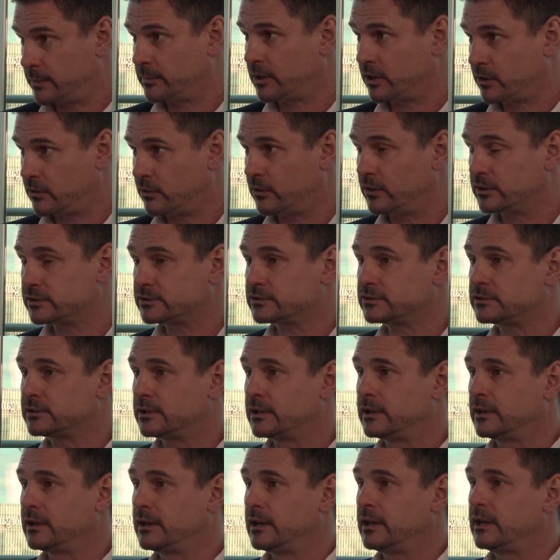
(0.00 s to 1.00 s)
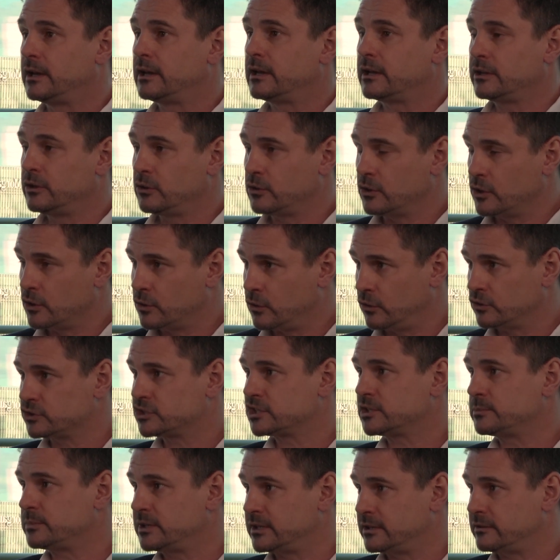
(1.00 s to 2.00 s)
come across. You can
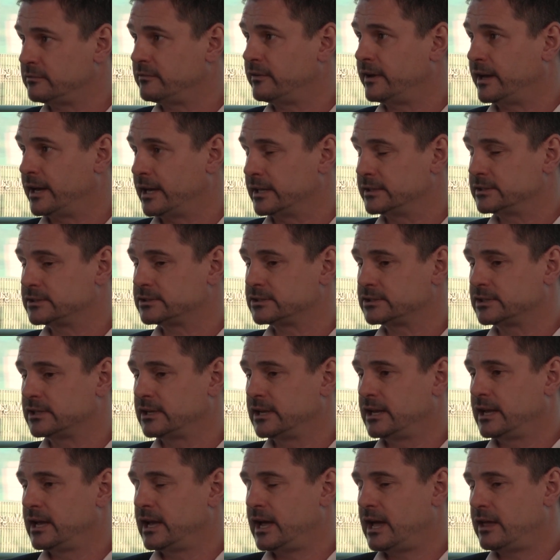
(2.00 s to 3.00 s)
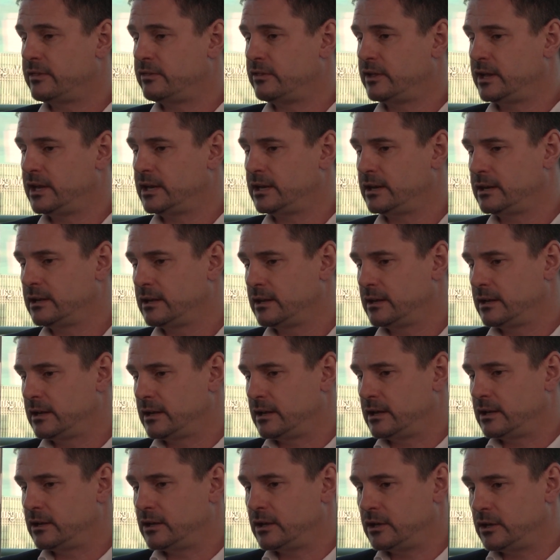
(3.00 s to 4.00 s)
cost them in advance, and then
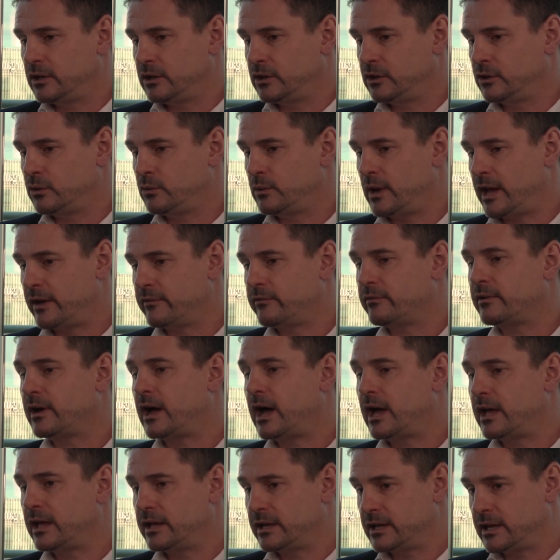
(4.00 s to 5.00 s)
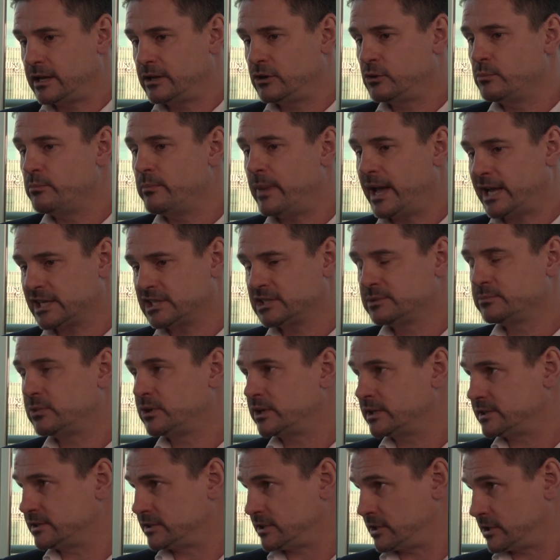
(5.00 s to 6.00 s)
you
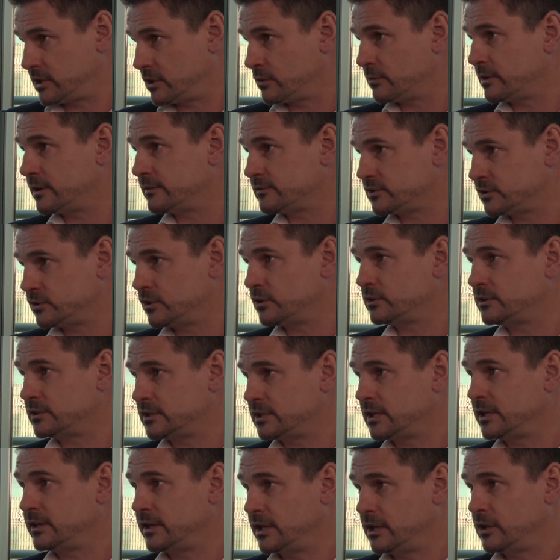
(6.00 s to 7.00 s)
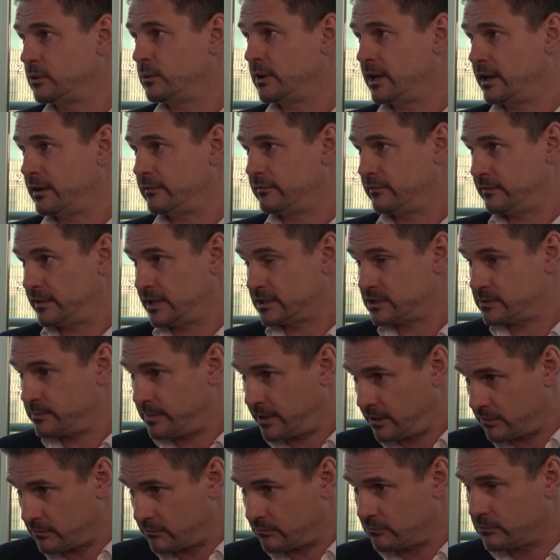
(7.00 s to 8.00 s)
maximise the degree of certainty that you have. It's
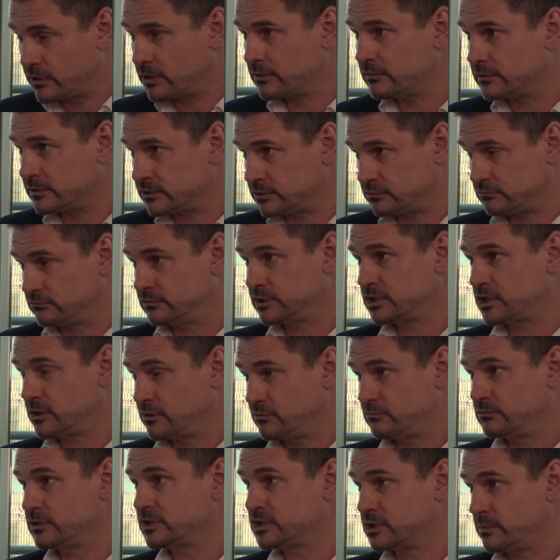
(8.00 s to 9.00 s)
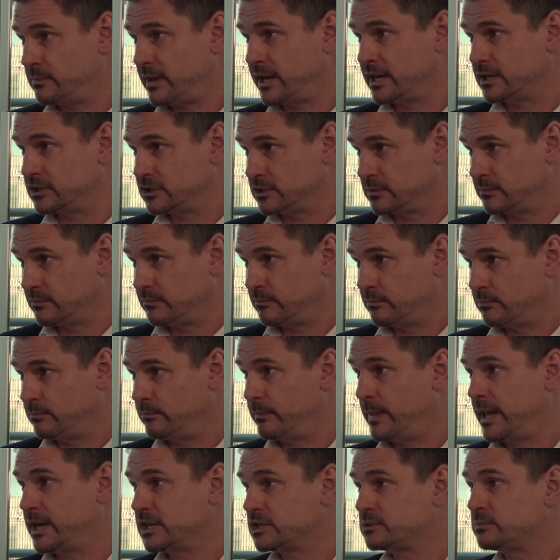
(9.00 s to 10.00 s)
about rigorous risk
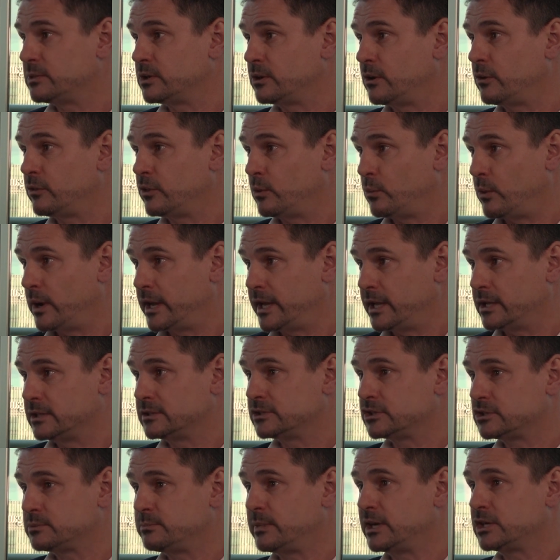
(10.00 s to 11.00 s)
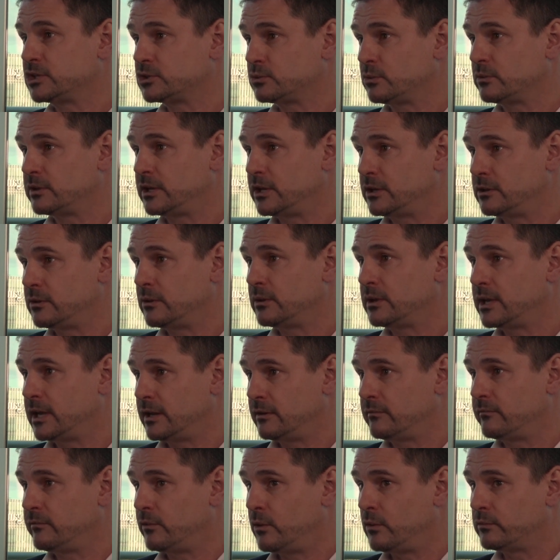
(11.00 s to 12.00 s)
management on the way in. Just make sure that you don't get
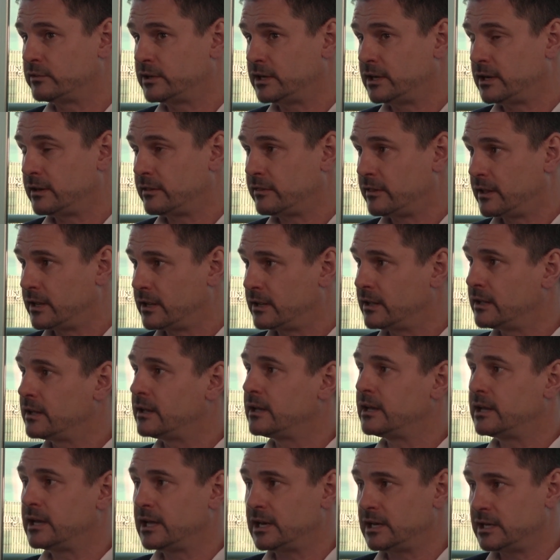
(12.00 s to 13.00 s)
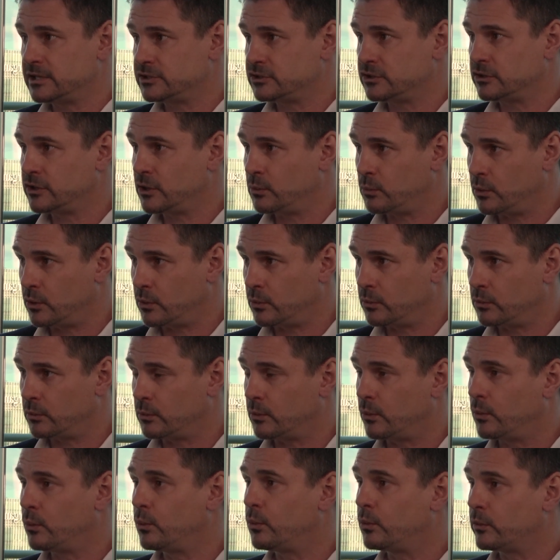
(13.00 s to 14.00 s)
involved in anything unless you know what
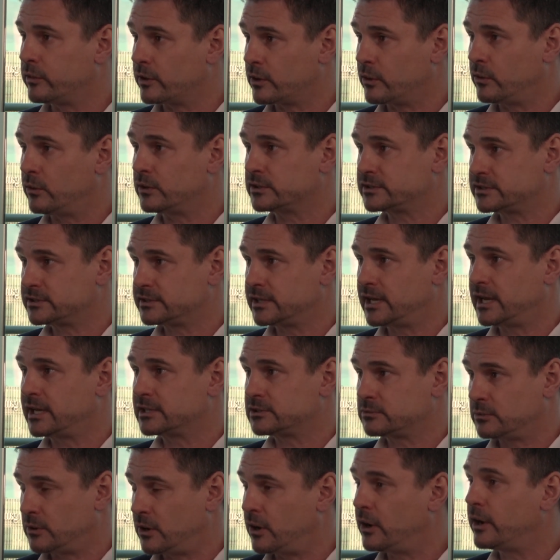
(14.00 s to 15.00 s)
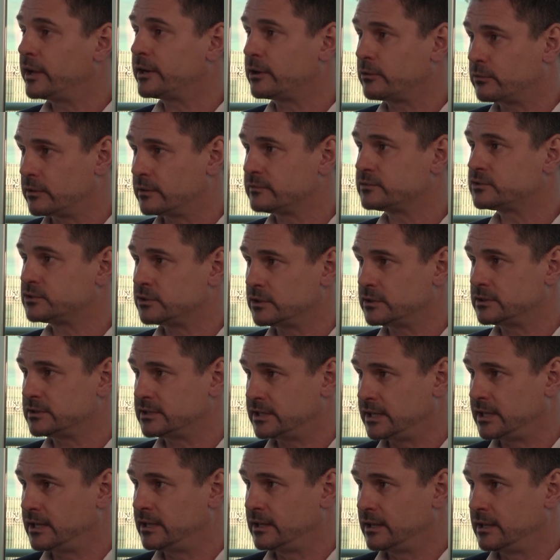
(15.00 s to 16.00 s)
all the costs are to a high degree of
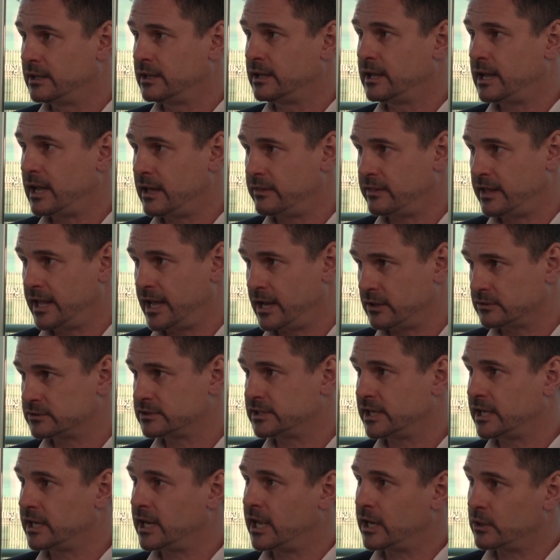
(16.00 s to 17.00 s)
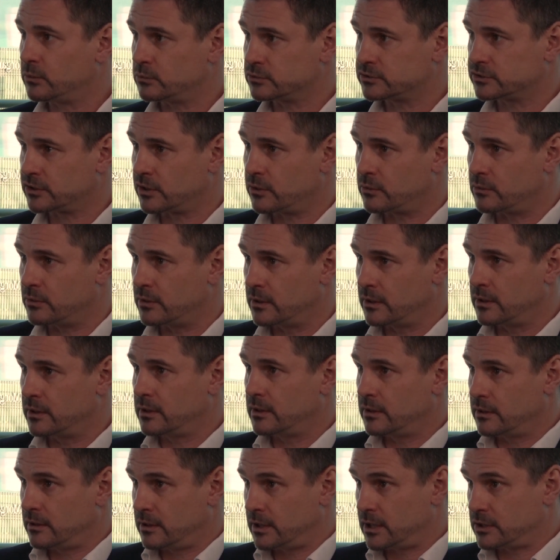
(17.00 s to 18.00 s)
certainty at the outset, and also
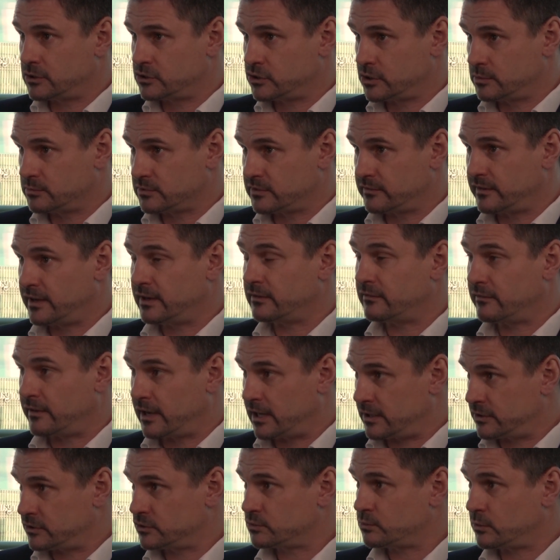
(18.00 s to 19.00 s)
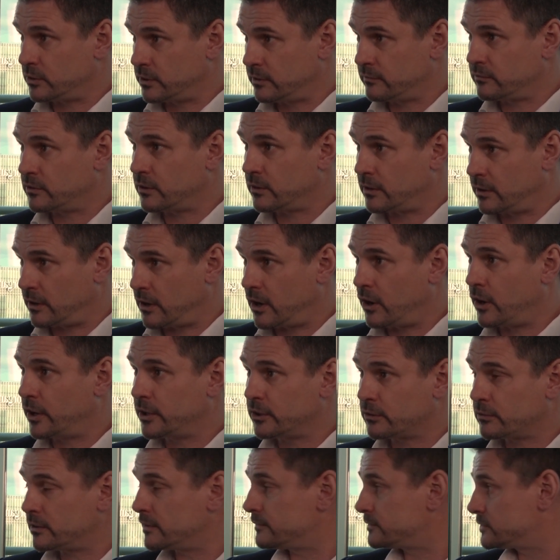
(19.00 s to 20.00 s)
in terms of end values, what you've got a high
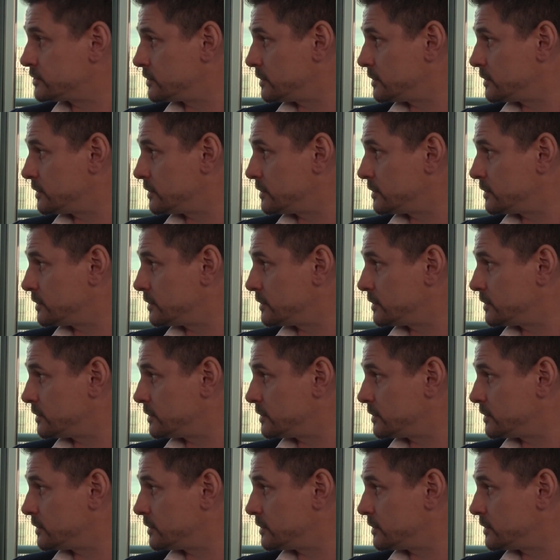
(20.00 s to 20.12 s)
degree of